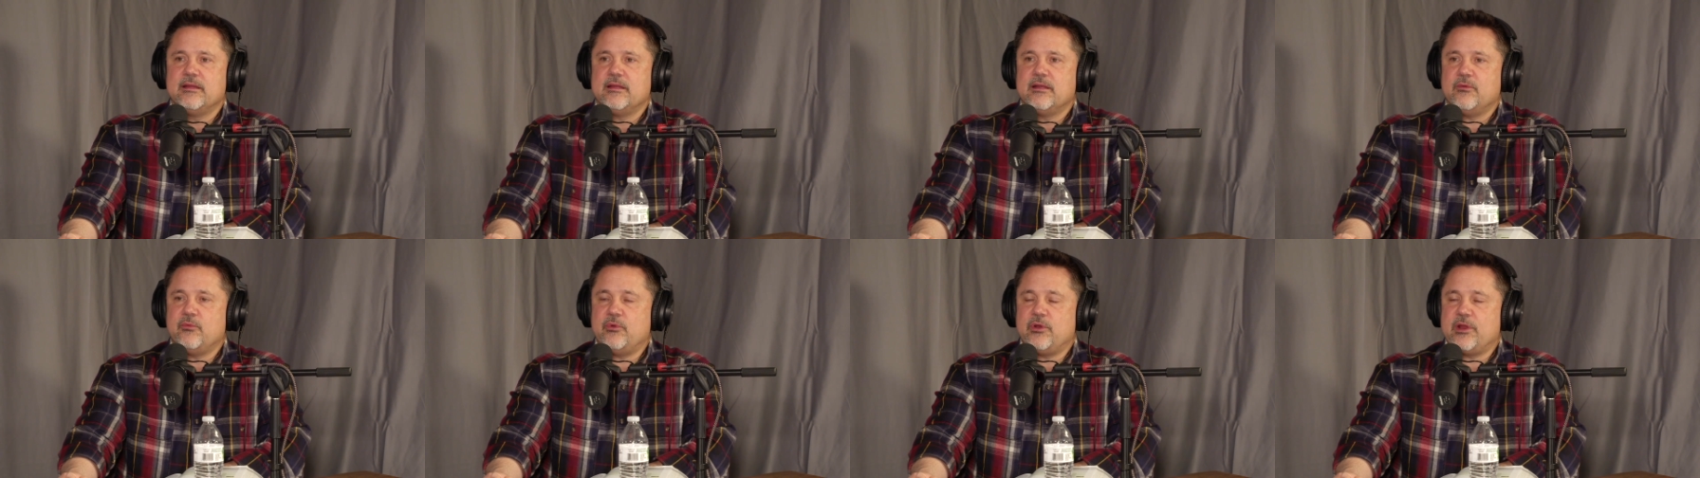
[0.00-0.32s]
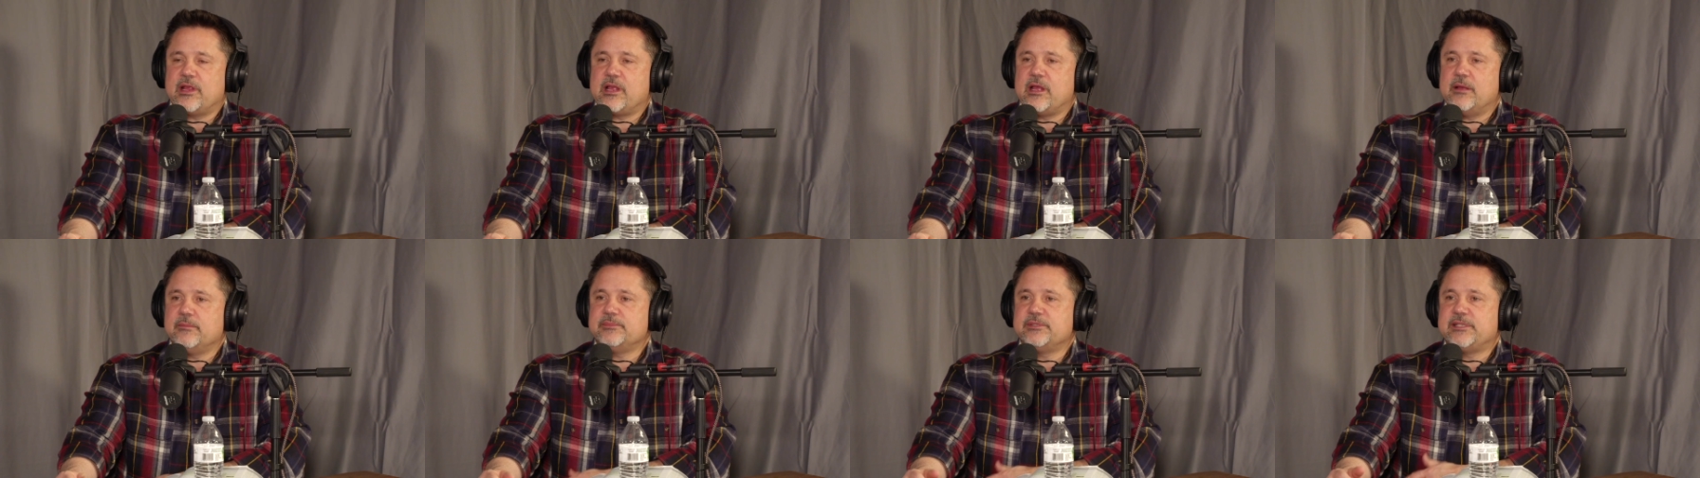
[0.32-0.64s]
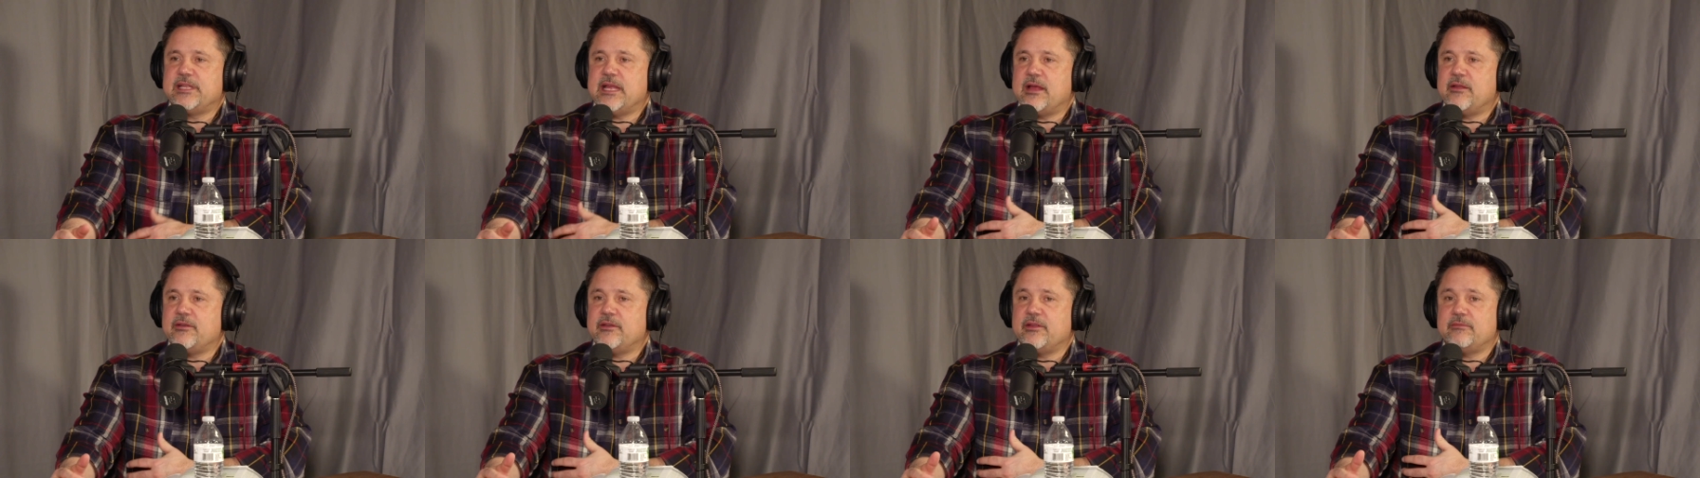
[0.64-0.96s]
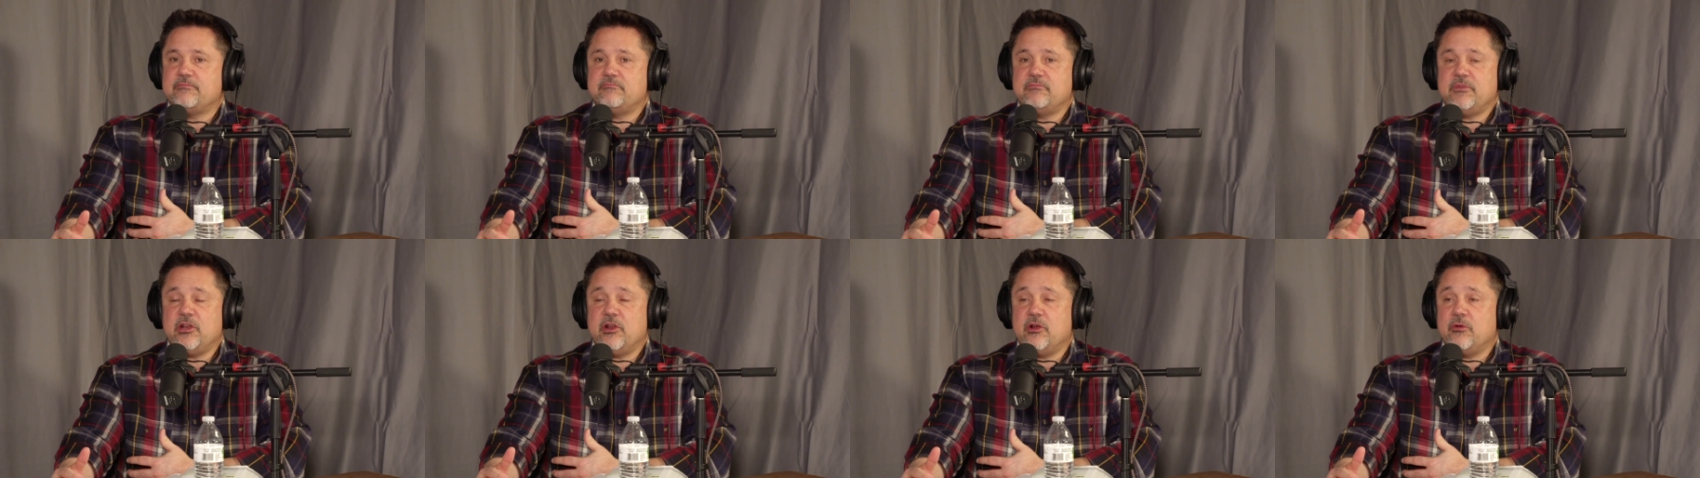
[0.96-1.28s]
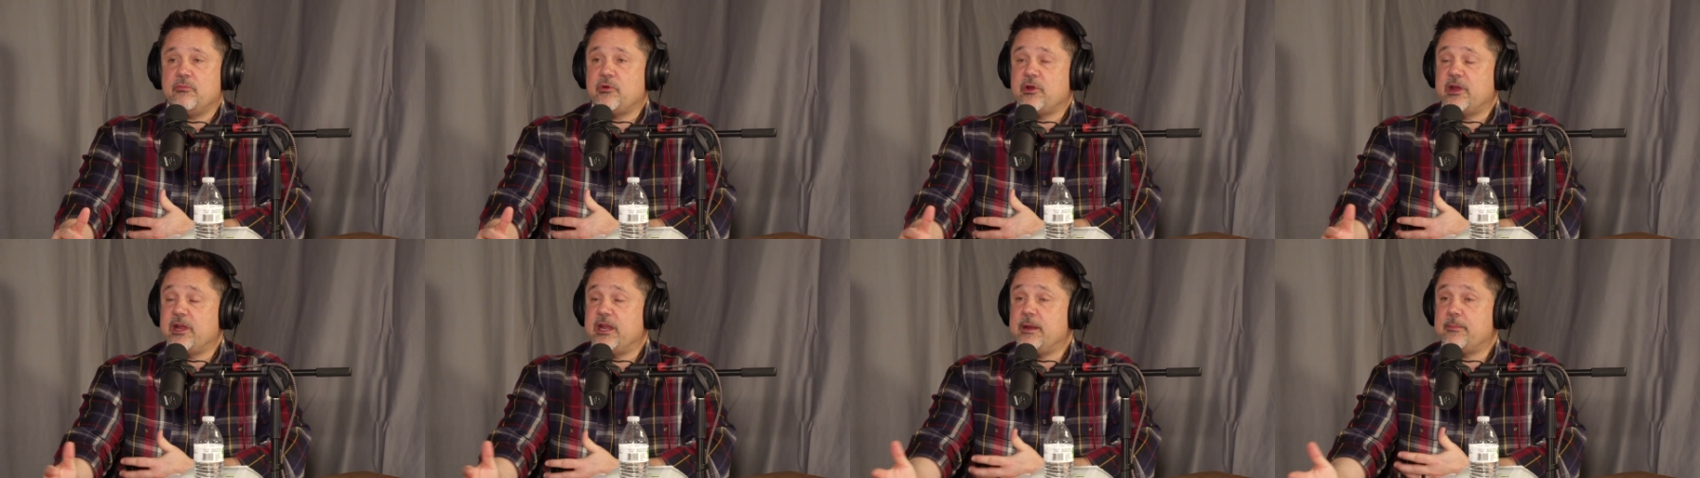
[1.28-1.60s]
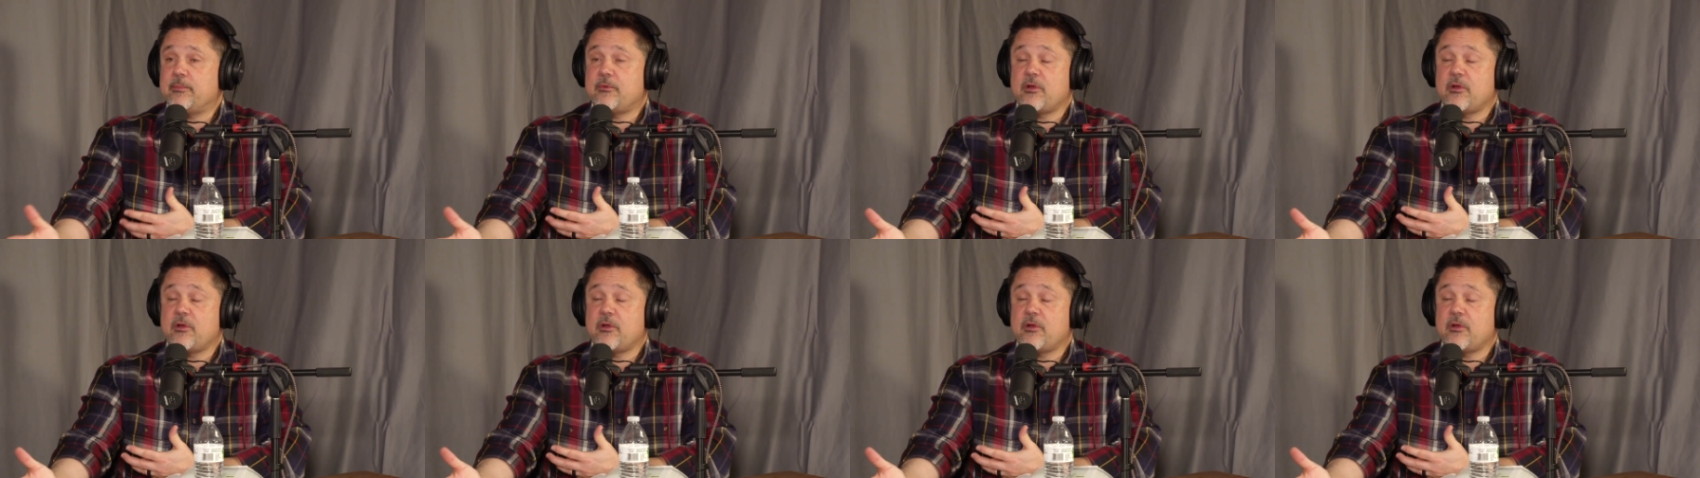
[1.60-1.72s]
when it comes down to, you know, bringing up